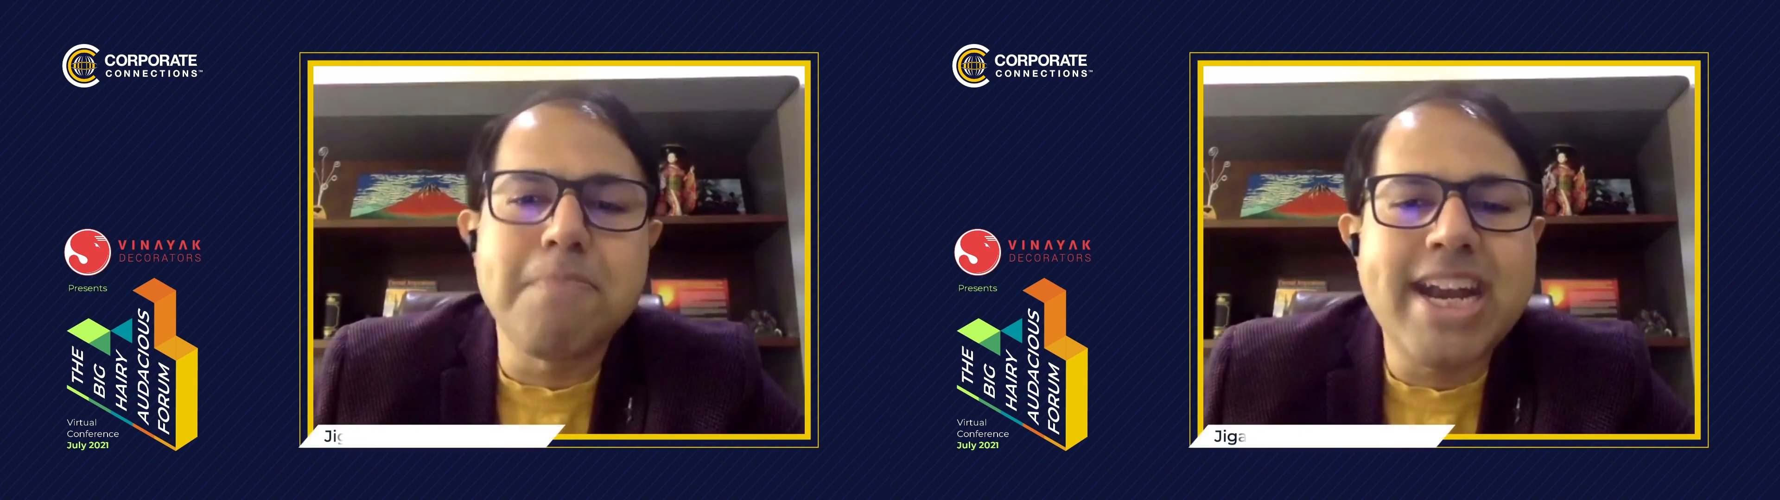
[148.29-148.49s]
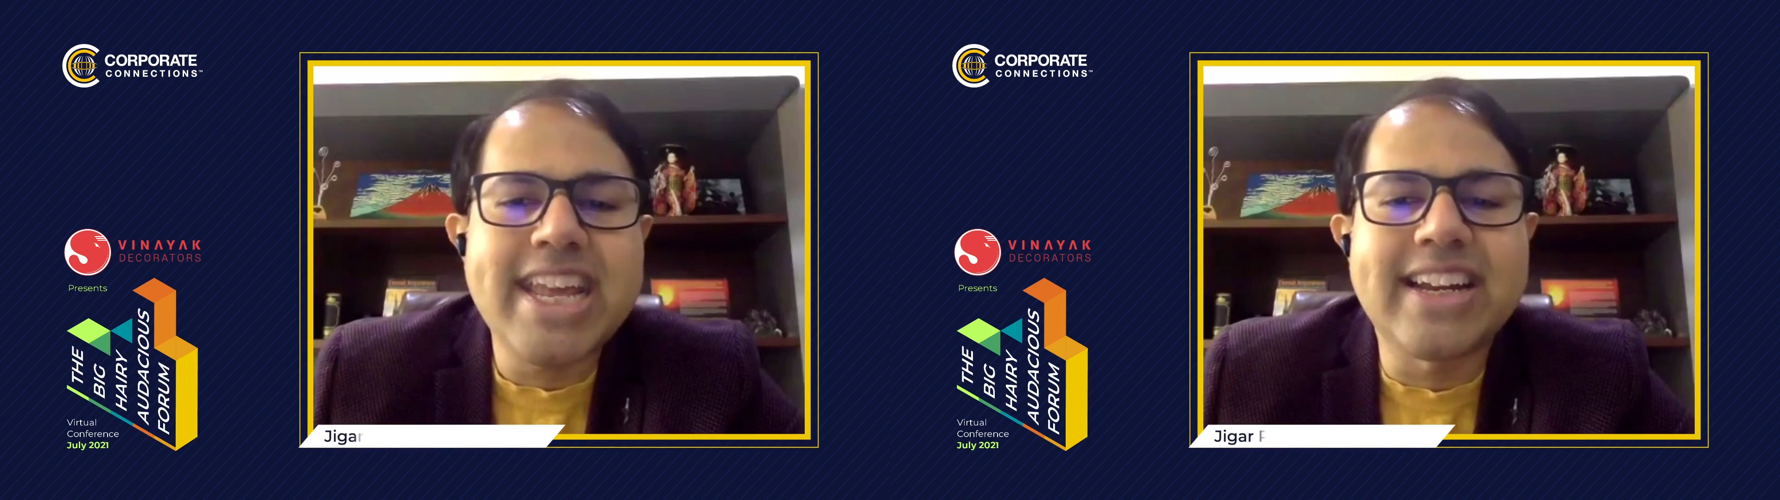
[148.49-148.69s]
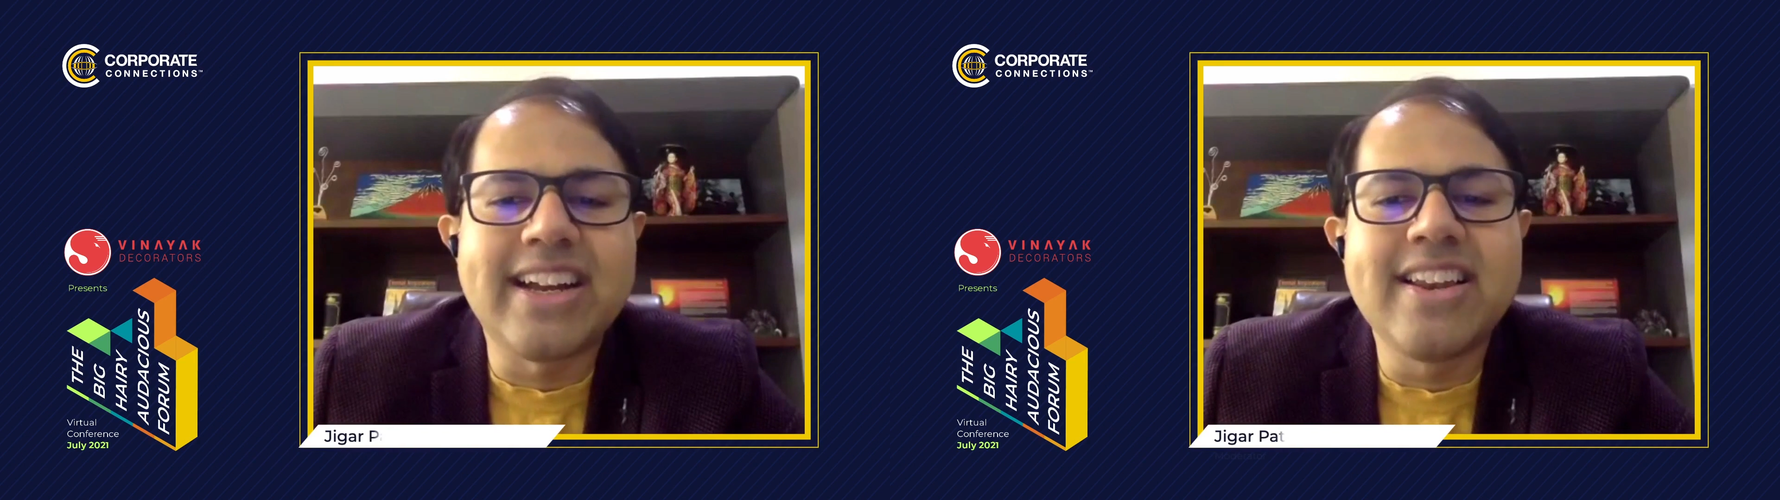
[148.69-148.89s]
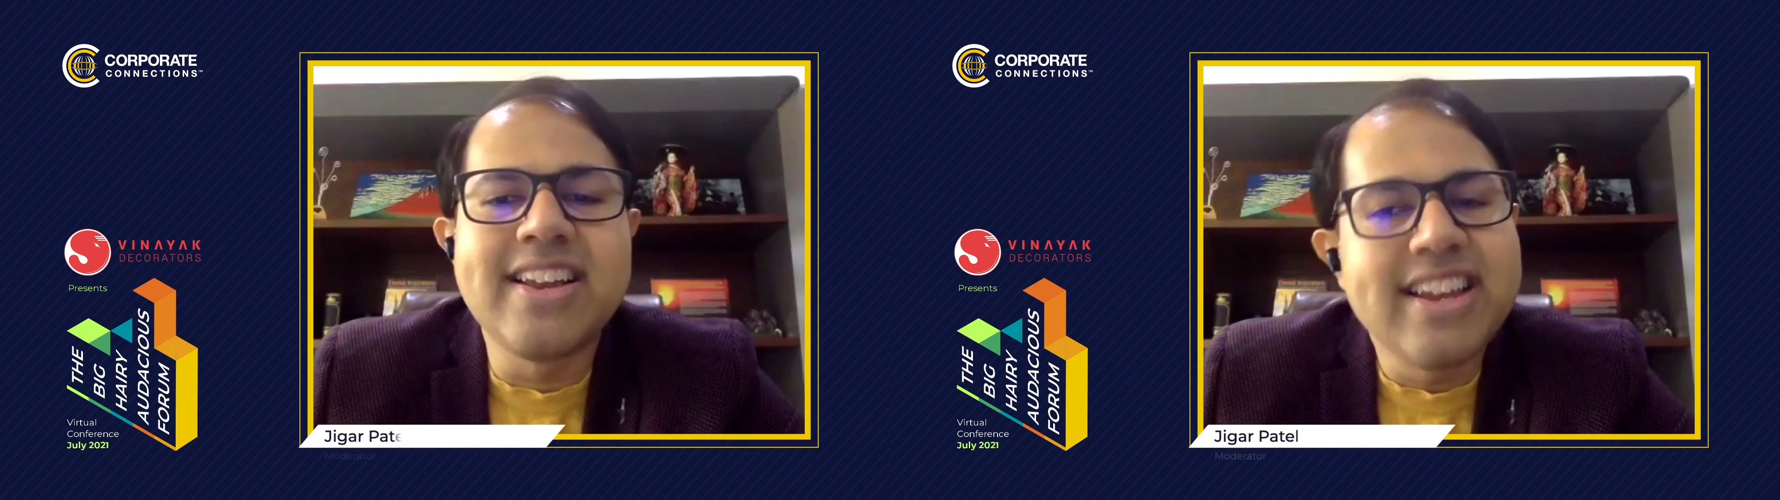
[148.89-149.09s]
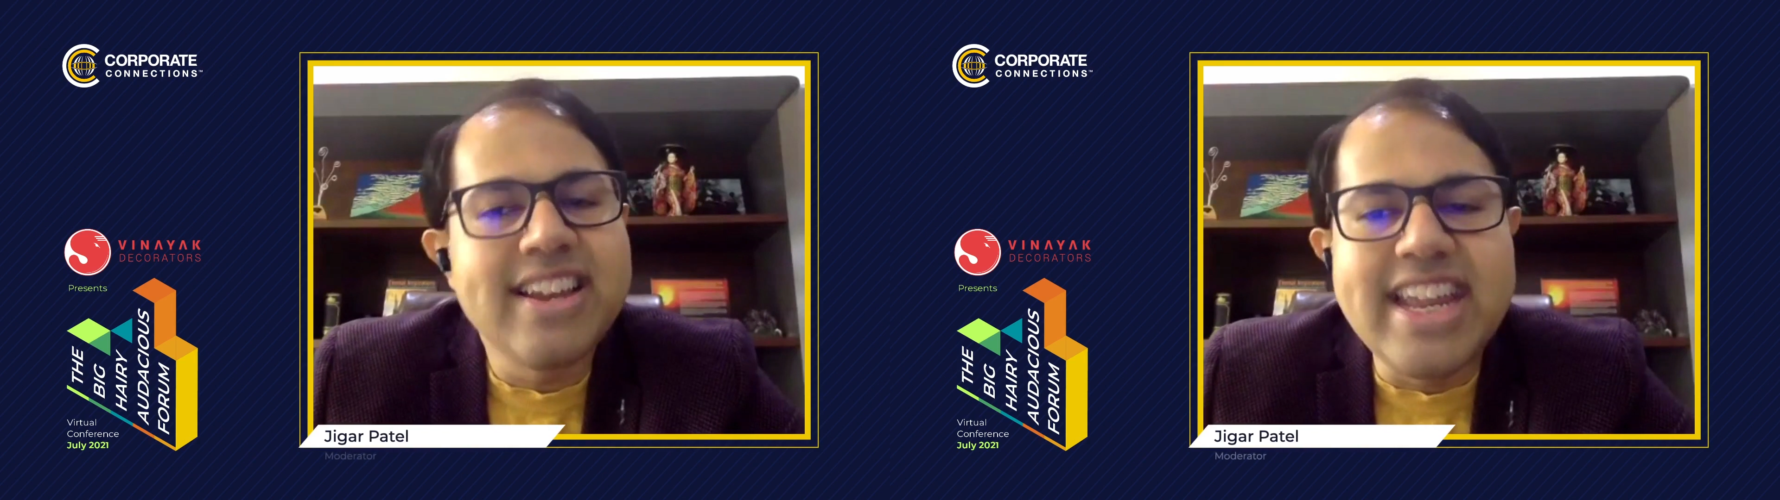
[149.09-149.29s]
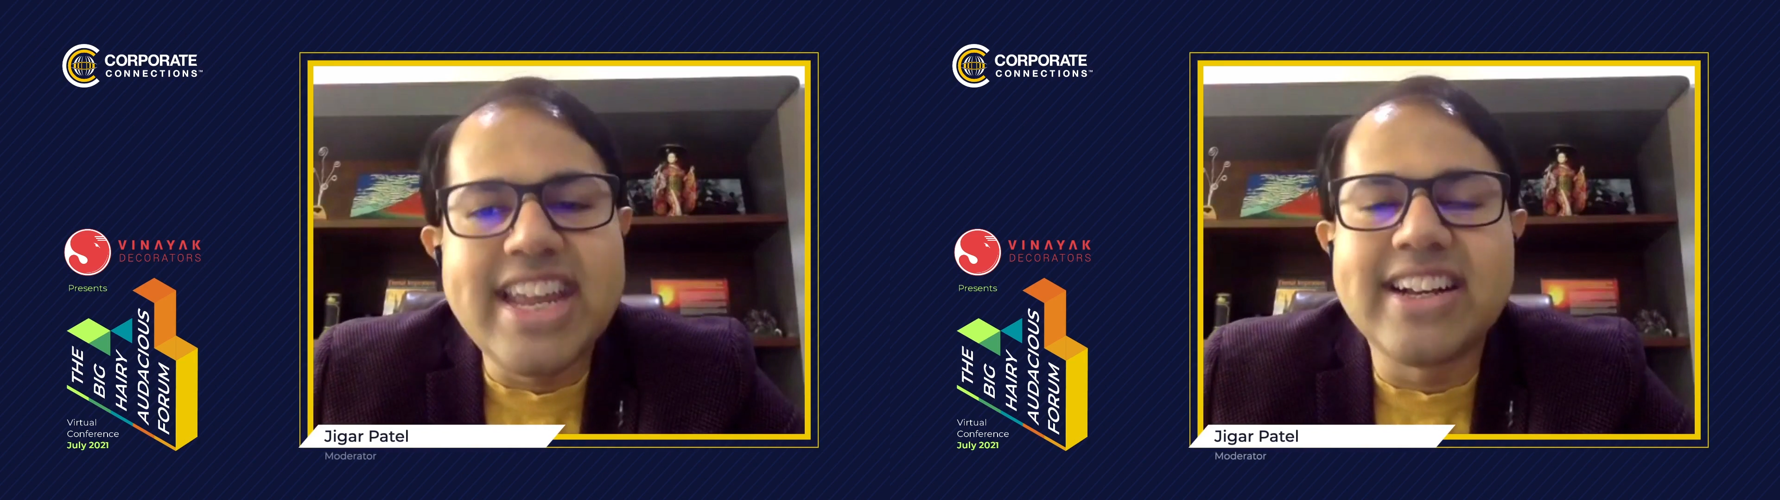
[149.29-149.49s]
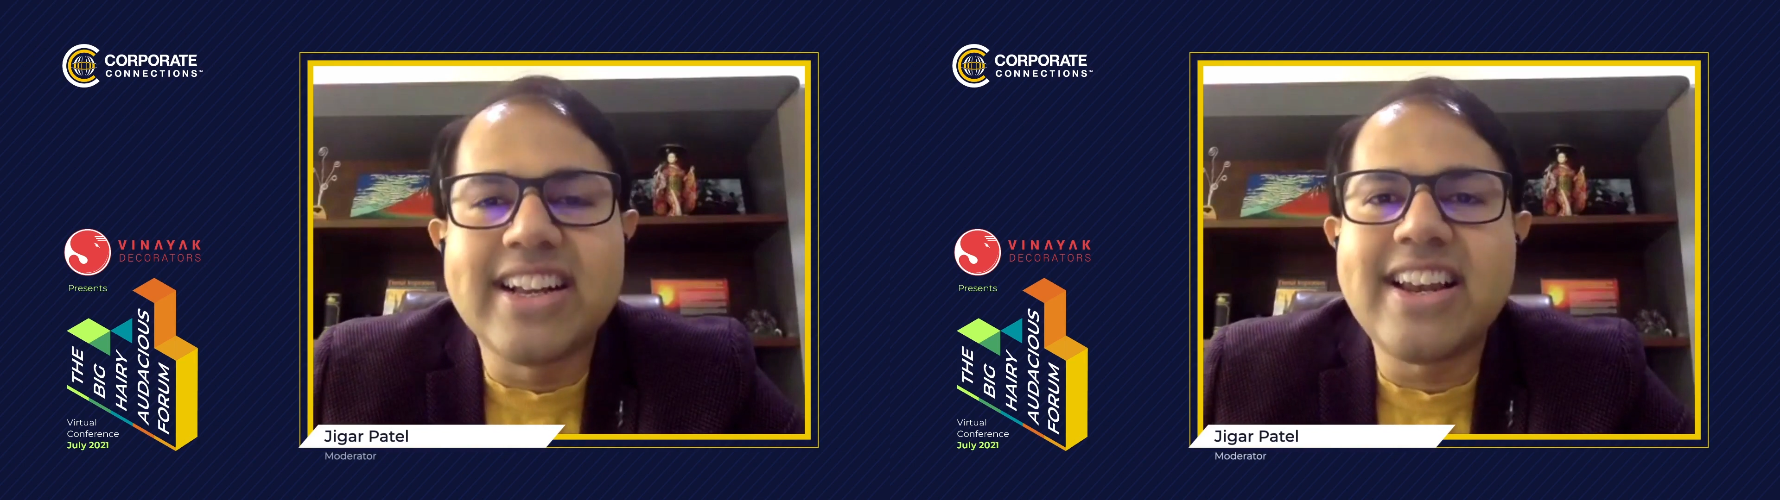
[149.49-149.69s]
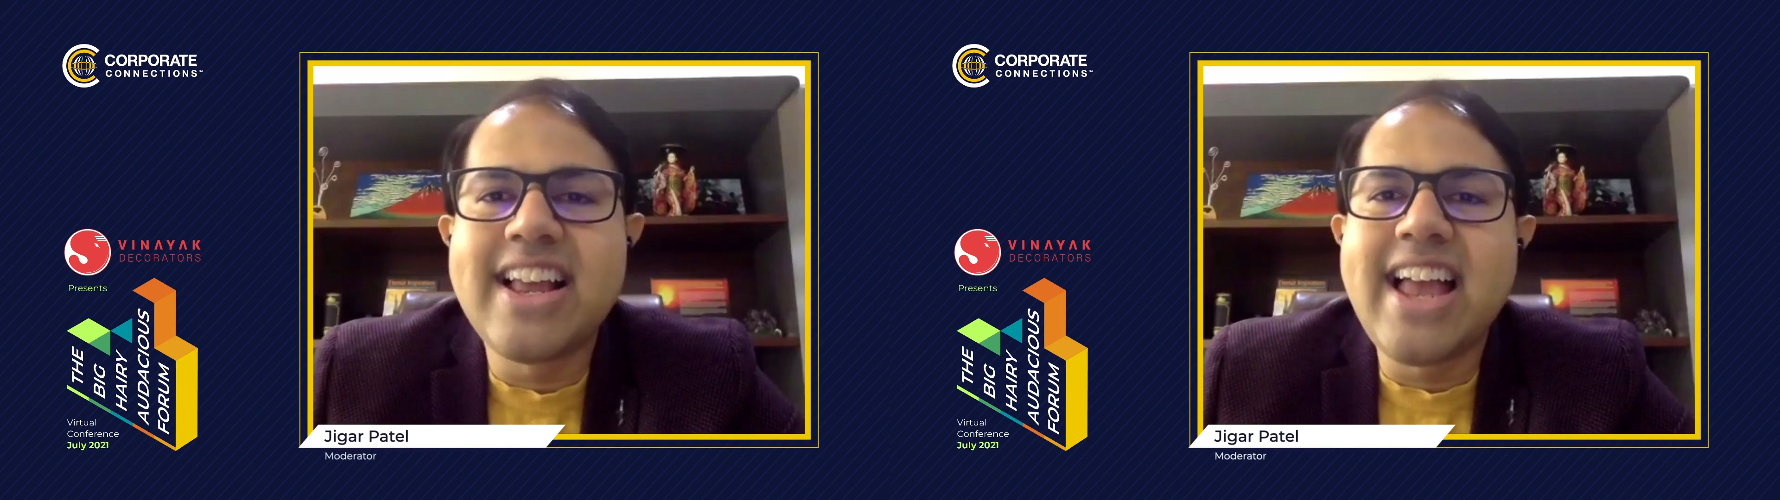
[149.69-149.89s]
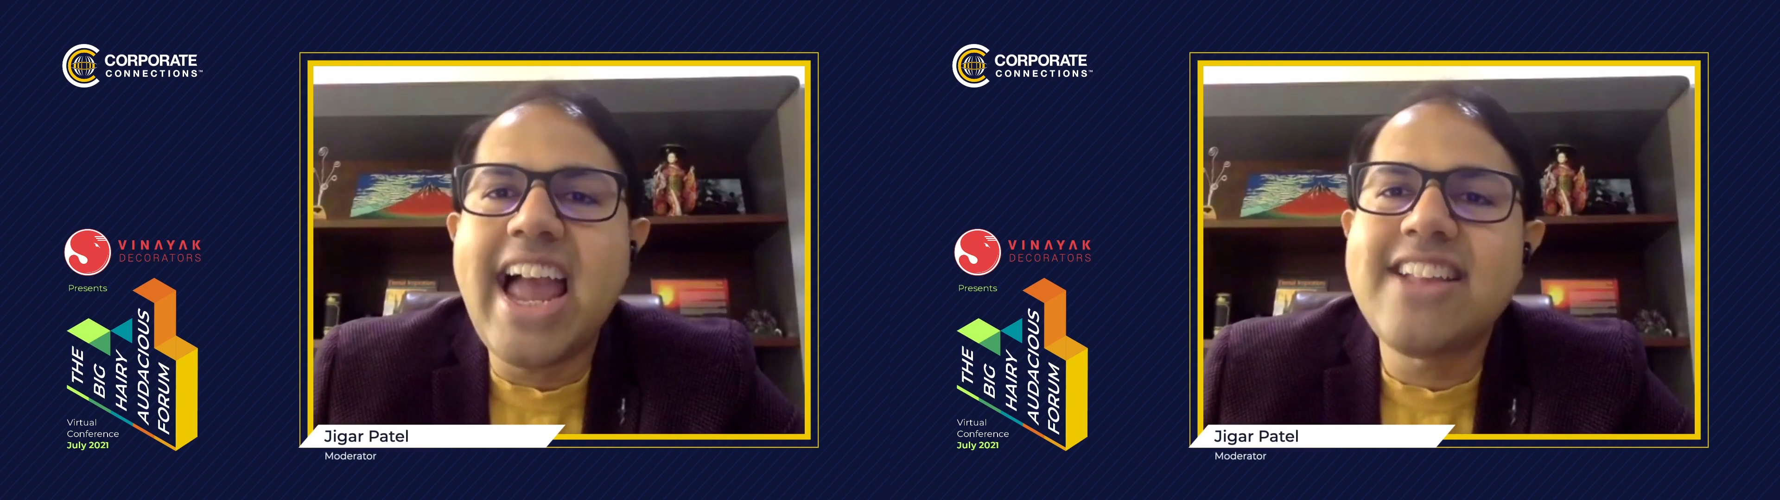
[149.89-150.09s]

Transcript: medical, legal,